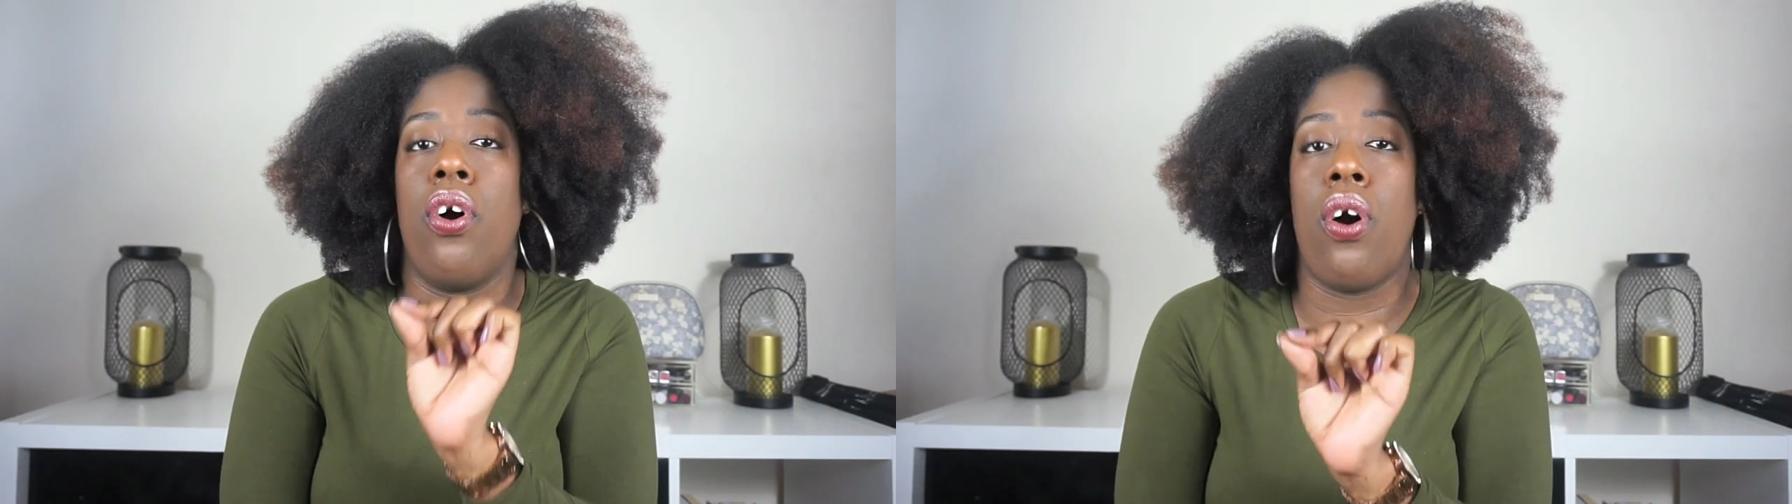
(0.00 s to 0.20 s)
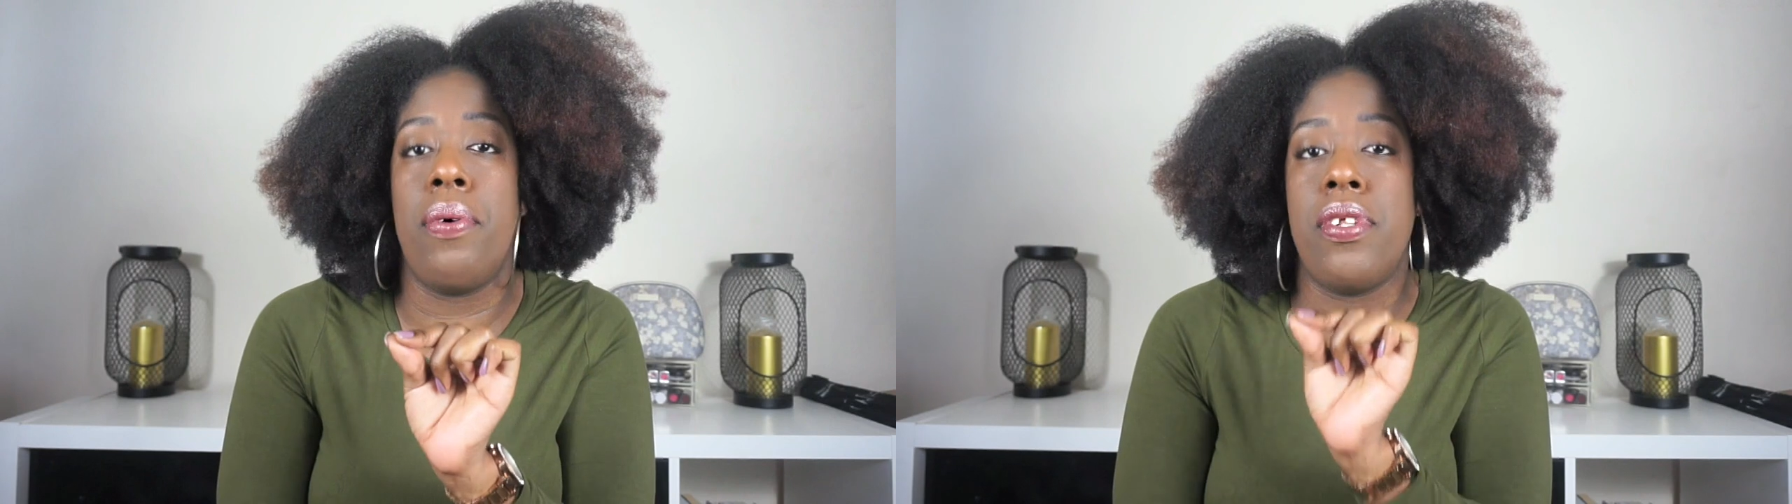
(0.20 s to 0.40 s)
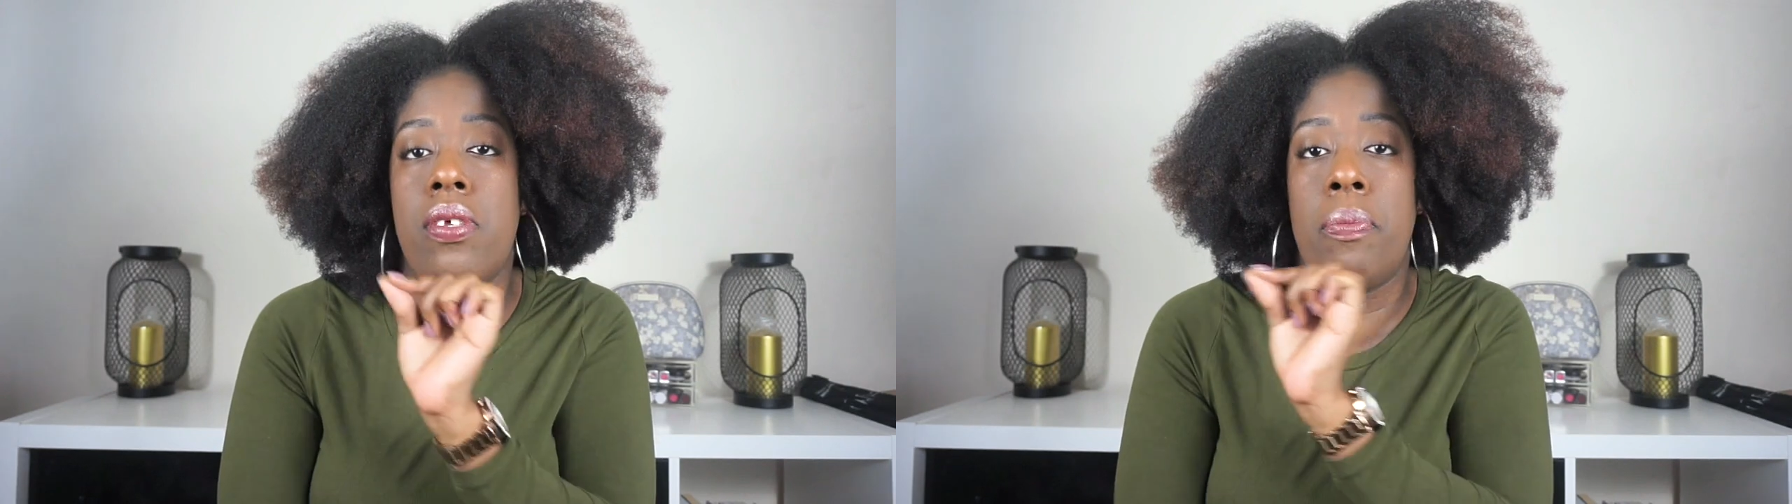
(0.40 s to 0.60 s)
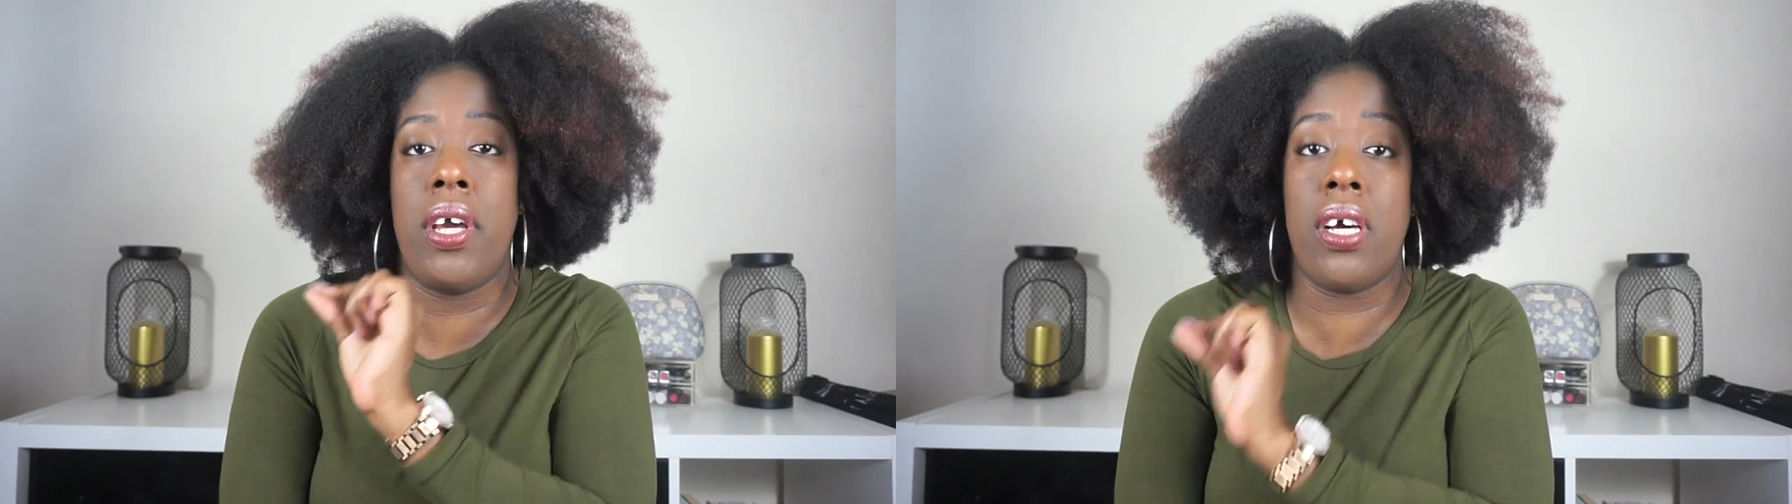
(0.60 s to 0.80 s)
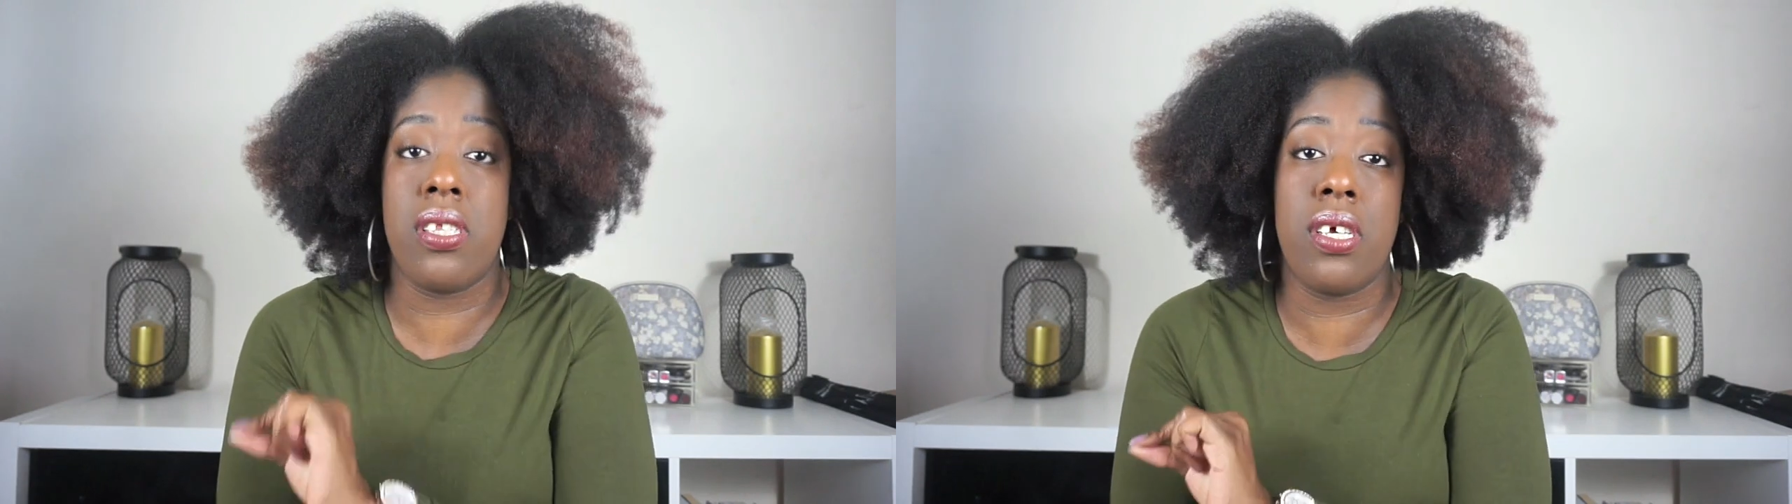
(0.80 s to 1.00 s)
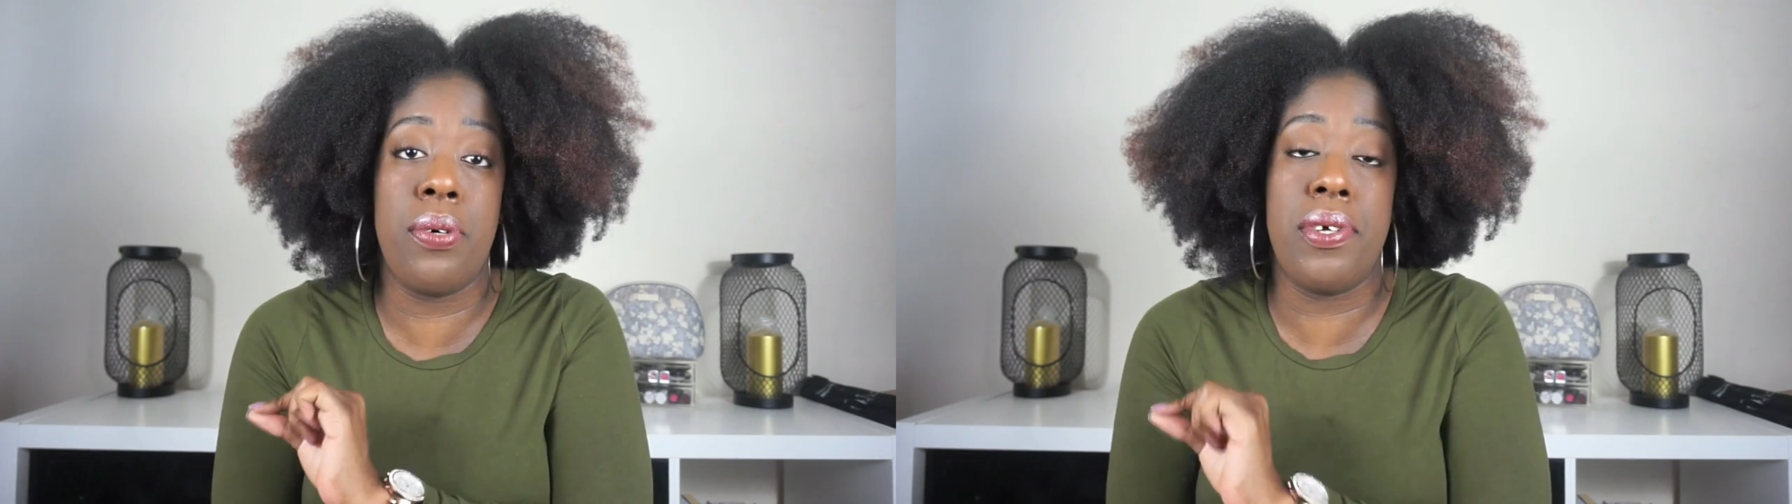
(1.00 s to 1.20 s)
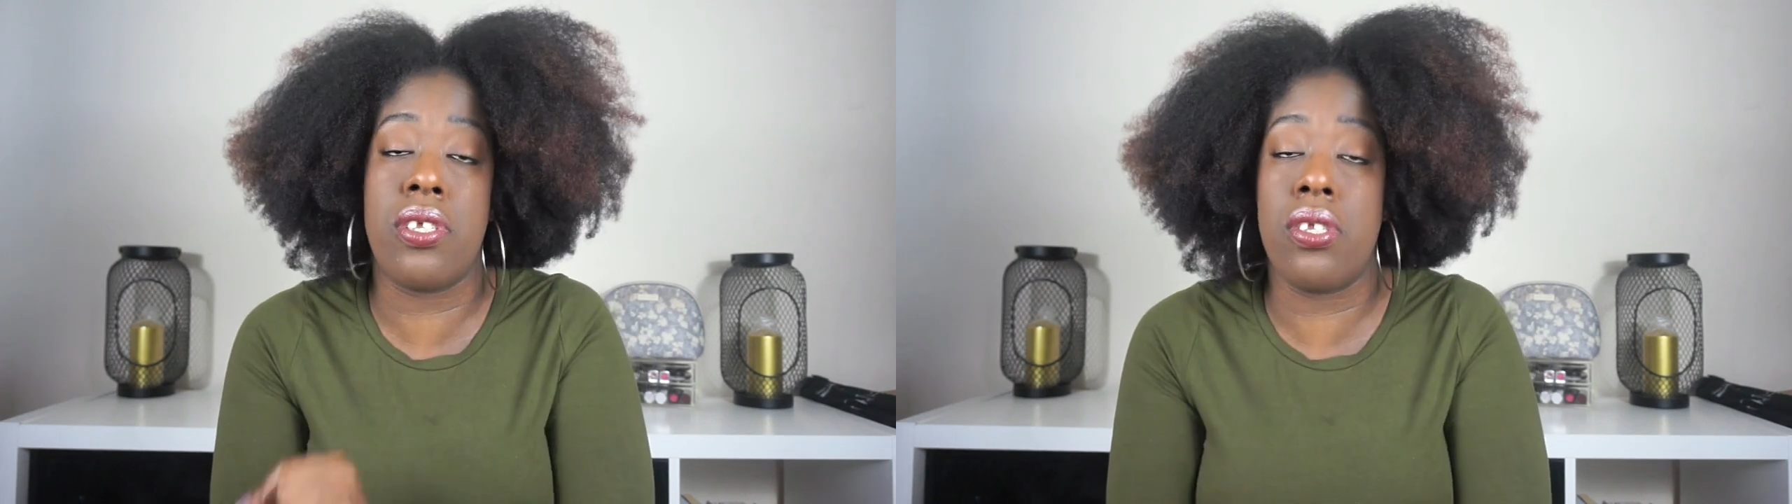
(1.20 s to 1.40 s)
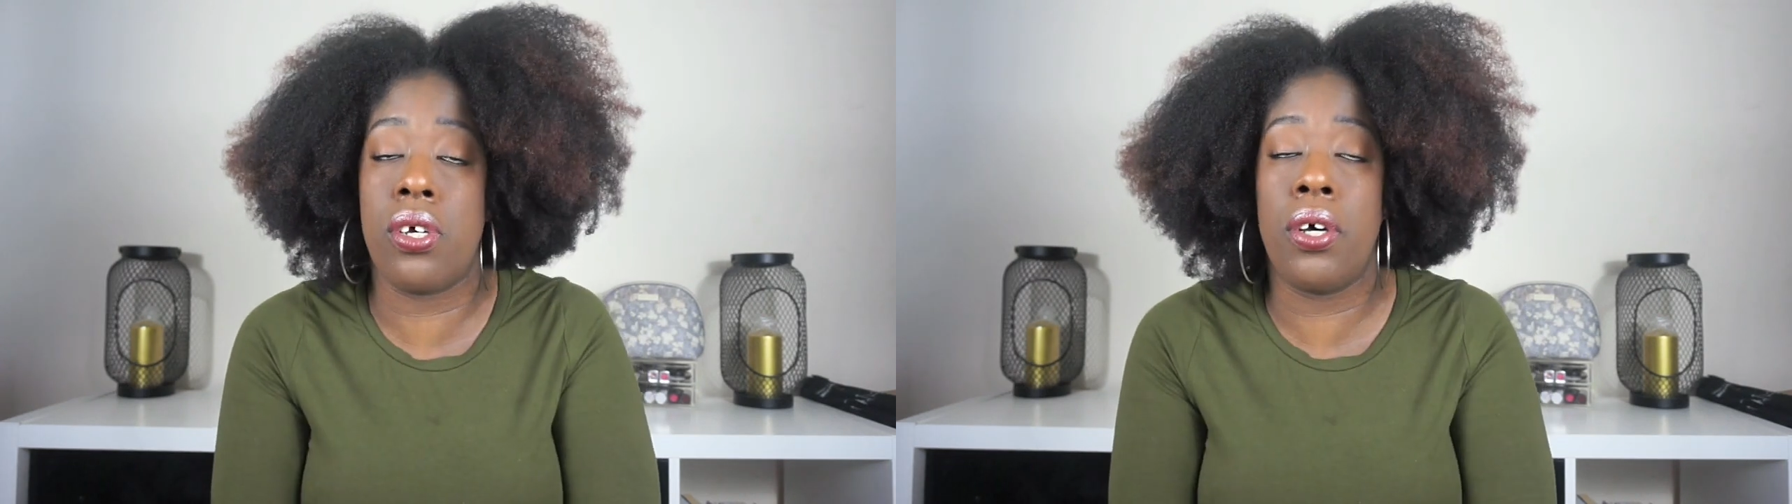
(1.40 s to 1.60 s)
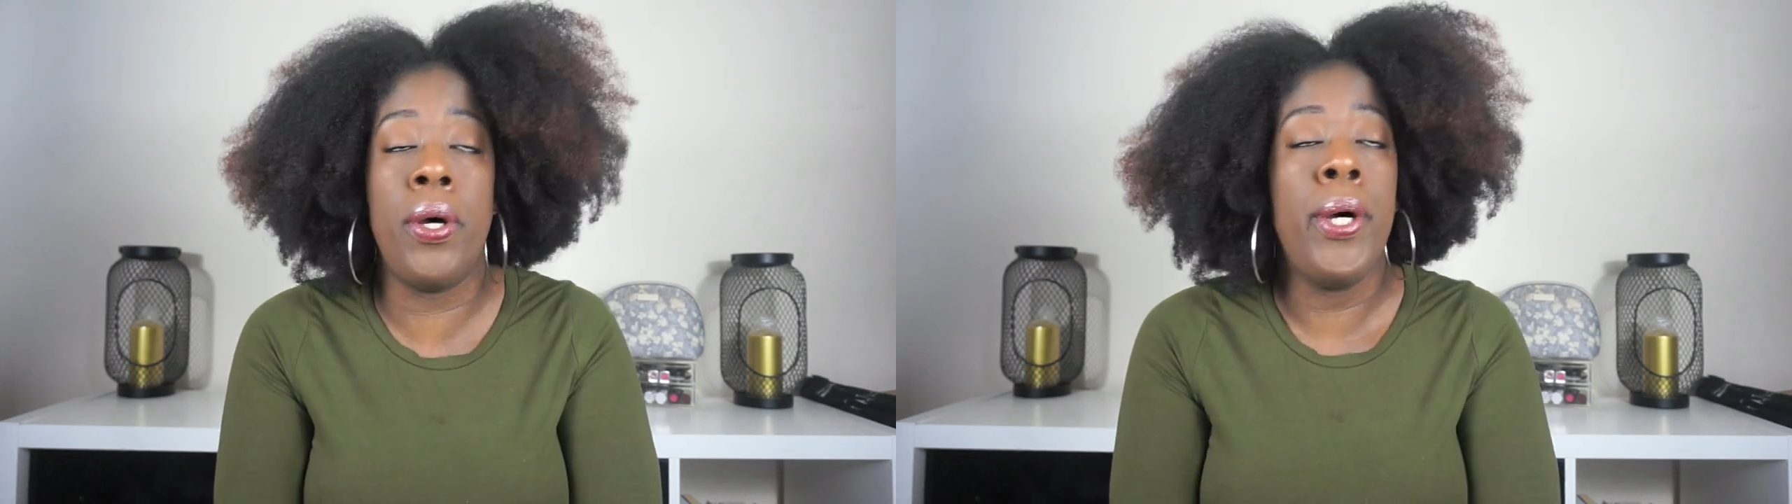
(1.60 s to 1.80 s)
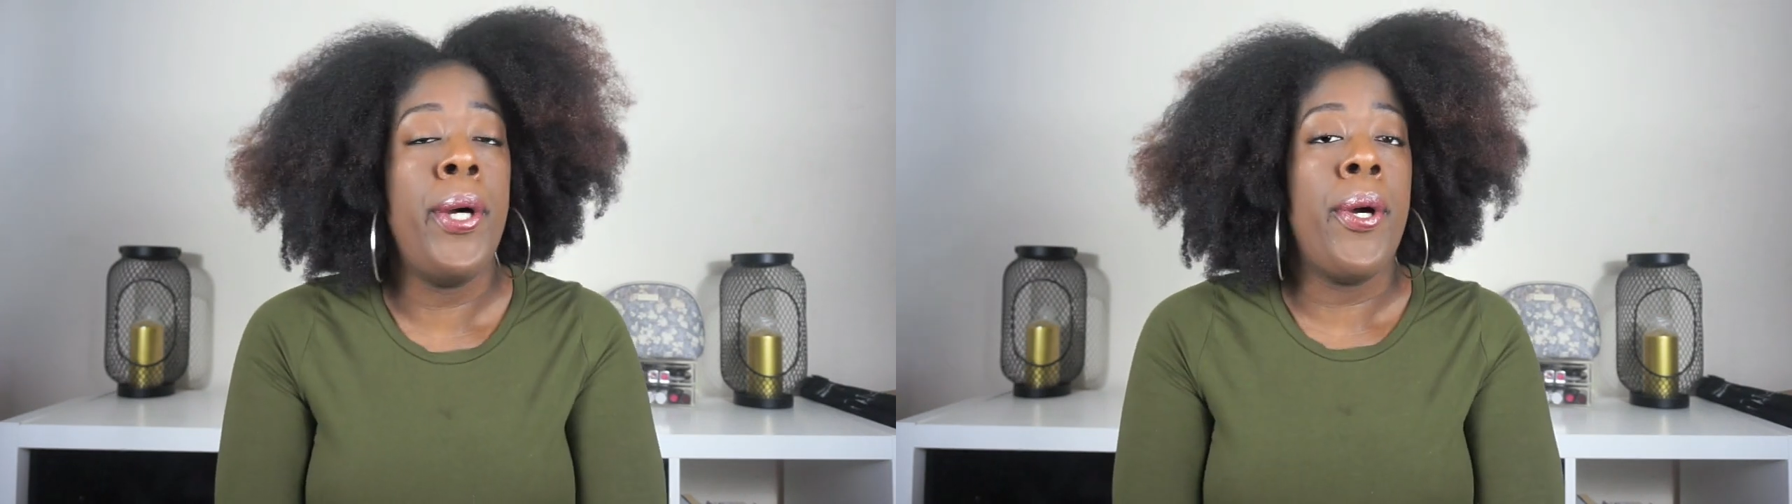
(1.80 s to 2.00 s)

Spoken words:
you're going to be continuing to do.